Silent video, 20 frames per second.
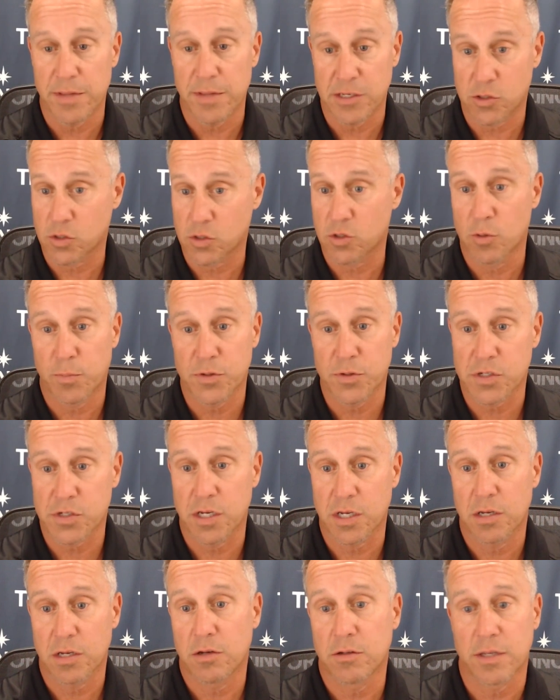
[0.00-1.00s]
that's super
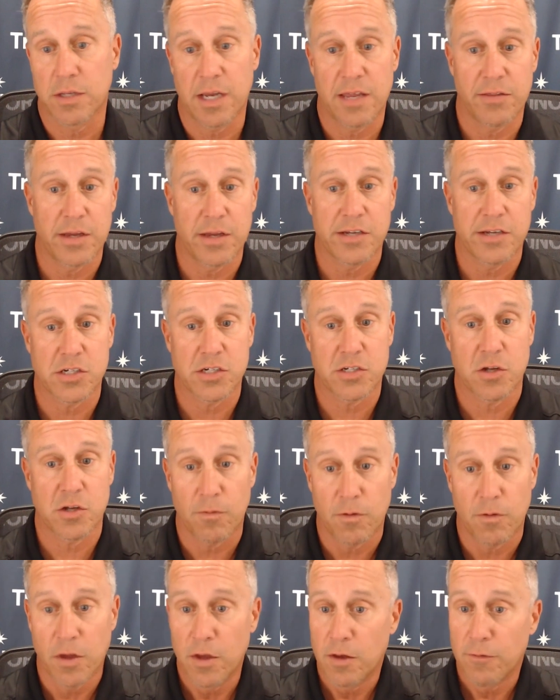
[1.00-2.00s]
skilled and they just
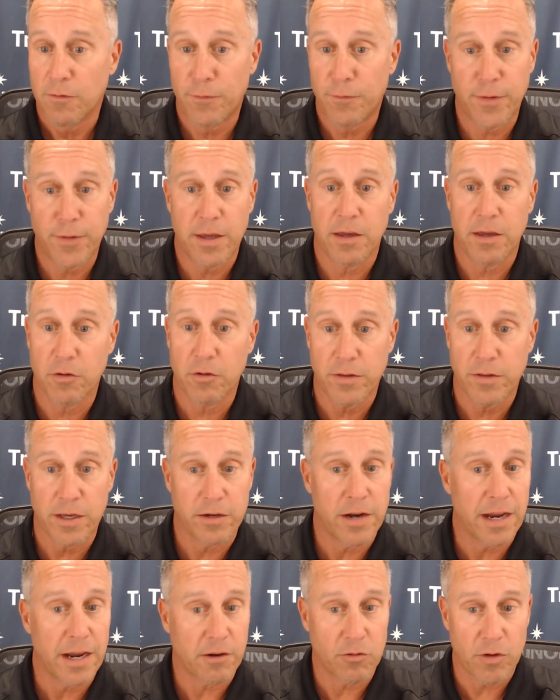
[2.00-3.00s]
don't fit or they're
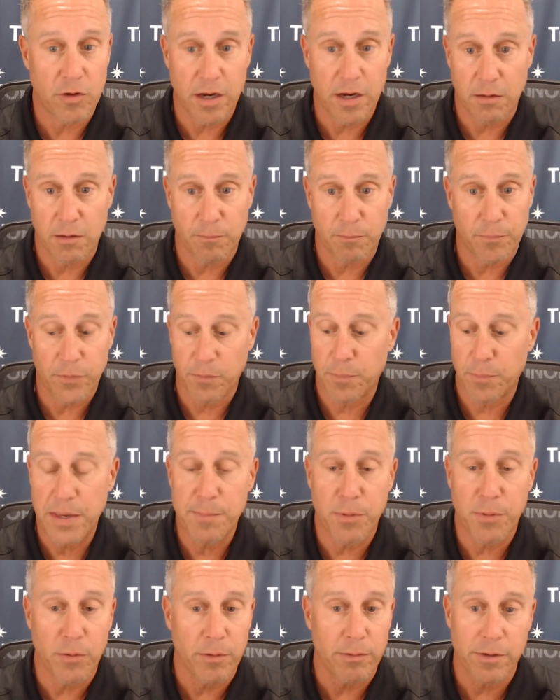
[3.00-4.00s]
not great
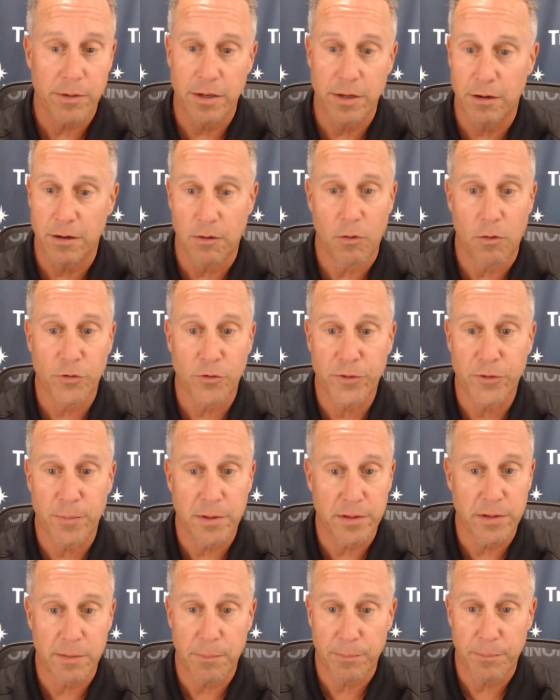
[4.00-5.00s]
people, you know,
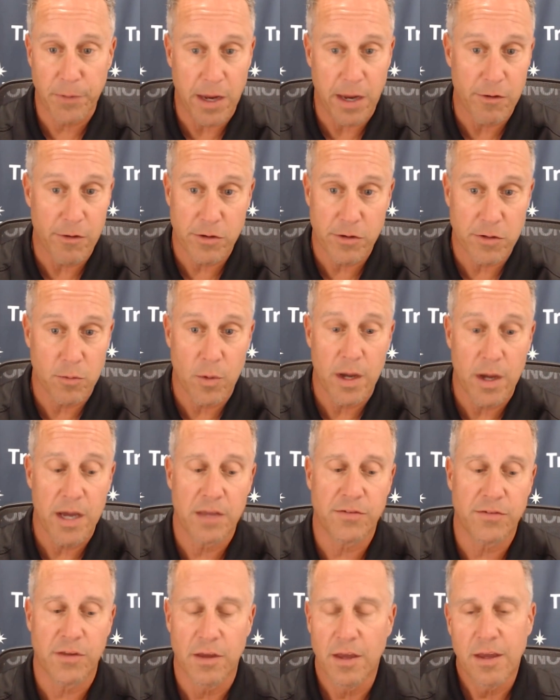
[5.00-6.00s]
ultimately character
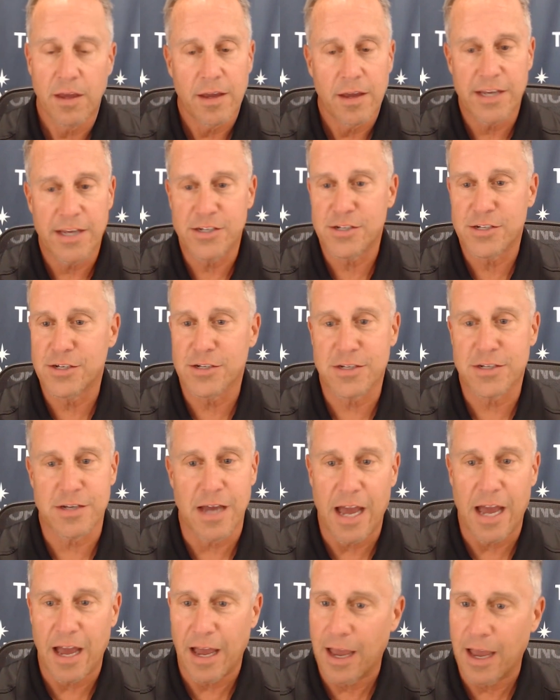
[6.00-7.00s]
wise. It's just, right.
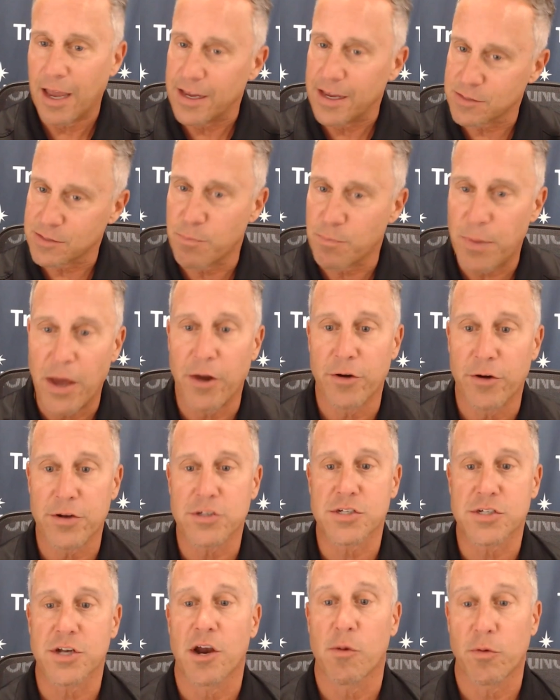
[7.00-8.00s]
It's better to
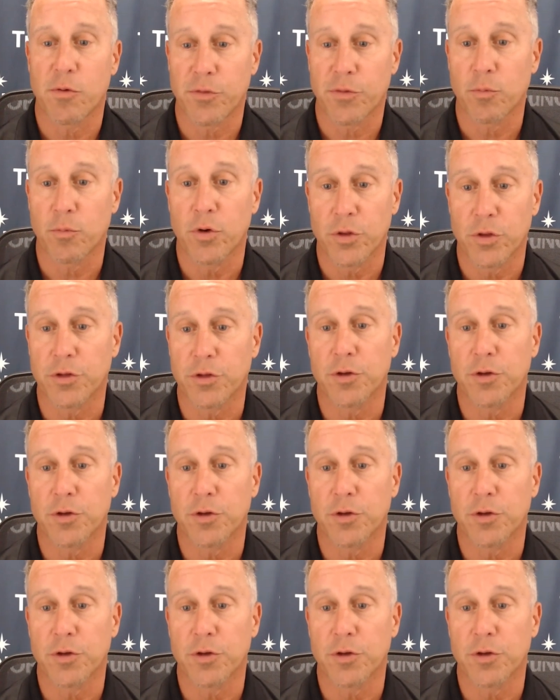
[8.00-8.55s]
start with a really